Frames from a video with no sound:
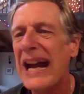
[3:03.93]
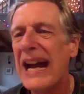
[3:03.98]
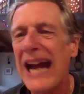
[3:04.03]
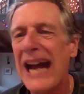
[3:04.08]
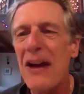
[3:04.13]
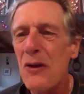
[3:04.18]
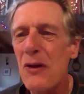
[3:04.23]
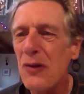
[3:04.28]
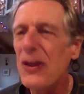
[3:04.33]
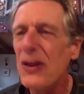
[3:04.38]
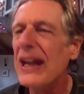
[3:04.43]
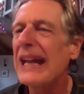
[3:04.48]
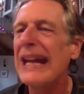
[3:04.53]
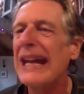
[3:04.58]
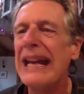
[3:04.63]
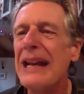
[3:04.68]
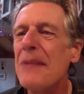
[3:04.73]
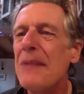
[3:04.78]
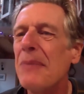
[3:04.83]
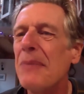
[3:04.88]
I don't think
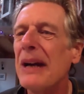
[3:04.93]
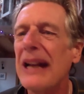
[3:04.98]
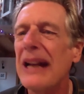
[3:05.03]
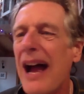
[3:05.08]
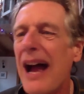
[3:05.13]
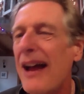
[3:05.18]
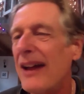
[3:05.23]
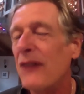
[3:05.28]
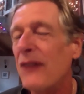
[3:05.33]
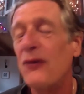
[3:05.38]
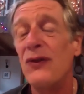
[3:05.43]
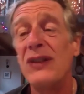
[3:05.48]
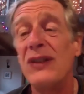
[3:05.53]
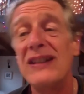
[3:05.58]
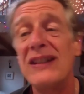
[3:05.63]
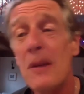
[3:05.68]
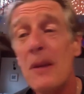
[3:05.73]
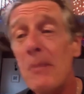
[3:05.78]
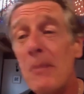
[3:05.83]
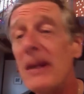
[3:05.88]
anybody, if
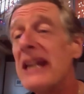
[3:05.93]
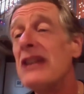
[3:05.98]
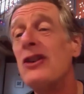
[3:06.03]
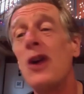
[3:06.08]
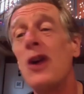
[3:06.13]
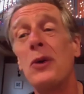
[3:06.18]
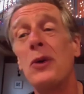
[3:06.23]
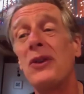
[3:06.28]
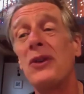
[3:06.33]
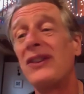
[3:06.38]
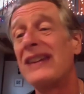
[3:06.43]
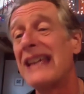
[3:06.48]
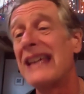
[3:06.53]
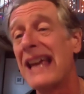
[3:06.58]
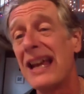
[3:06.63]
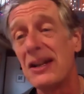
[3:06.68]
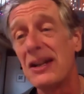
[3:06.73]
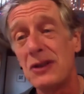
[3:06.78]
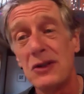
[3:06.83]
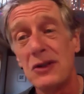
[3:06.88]
somebody knows the
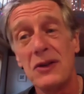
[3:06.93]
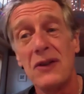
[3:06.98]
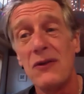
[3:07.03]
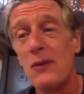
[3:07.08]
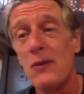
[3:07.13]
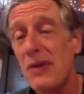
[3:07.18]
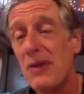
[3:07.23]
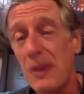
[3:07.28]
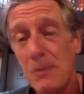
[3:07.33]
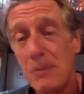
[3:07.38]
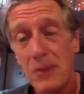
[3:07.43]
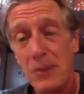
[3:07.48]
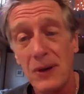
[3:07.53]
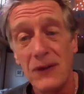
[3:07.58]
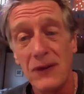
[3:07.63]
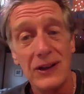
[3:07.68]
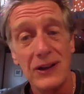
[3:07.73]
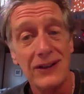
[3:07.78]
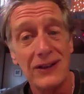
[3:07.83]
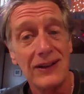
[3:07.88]
answer of what the
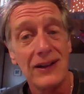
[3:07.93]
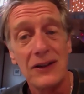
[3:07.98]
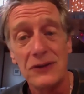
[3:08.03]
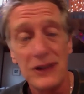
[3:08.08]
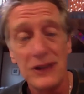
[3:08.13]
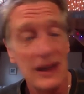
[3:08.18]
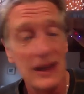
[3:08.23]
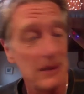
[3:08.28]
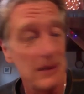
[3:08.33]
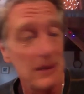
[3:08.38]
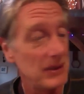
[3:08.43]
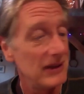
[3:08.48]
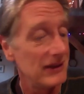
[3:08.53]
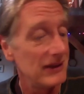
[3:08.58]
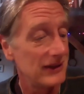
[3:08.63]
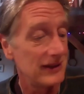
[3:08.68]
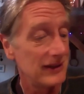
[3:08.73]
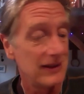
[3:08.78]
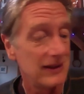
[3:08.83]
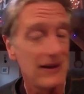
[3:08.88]
perfect self-tape
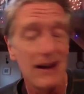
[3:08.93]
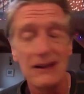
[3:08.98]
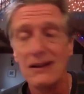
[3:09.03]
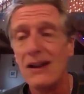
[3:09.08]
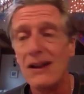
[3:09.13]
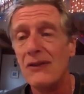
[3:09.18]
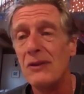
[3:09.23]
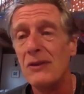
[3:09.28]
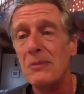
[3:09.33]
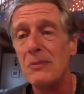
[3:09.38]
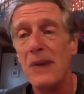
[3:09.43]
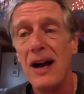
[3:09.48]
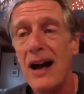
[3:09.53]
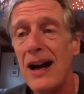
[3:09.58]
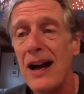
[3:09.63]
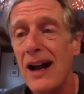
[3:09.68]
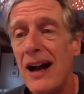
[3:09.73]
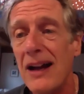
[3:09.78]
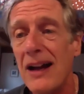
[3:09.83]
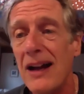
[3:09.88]
is, God love them.
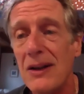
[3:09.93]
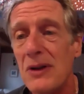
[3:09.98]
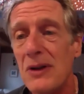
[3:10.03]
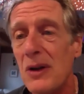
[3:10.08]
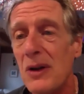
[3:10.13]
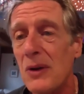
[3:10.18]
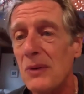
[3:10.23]
I don't know.